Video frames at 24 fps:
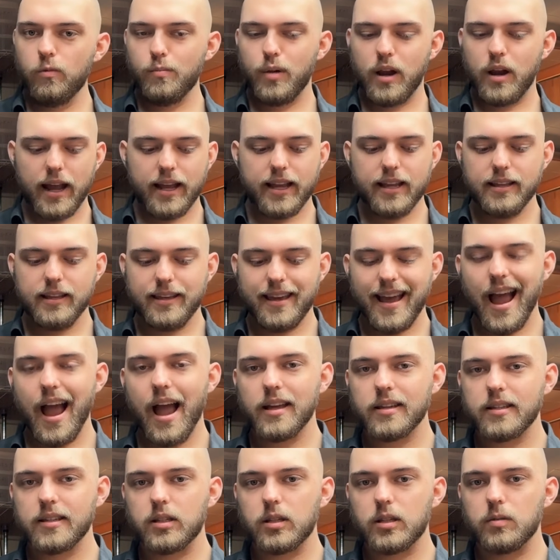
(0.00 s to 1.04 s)
but I can
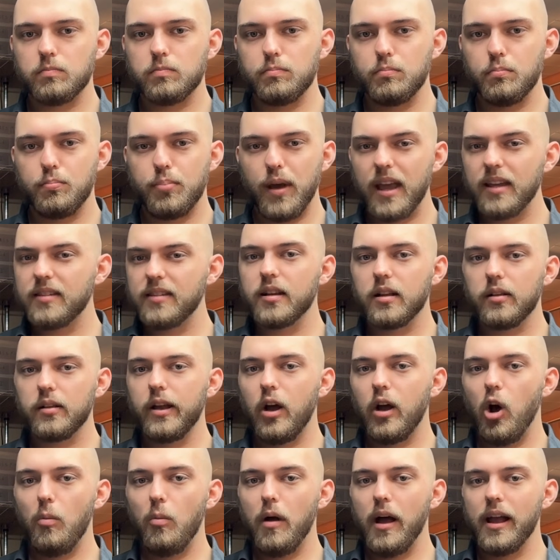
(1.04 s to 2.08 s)
cast basically
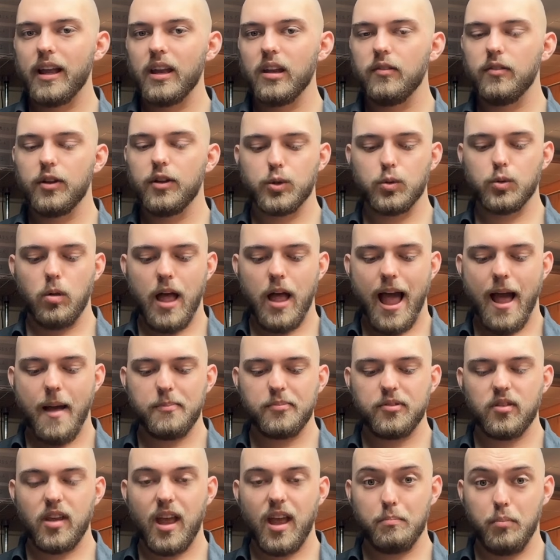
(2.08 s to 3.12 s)
all my individual apps,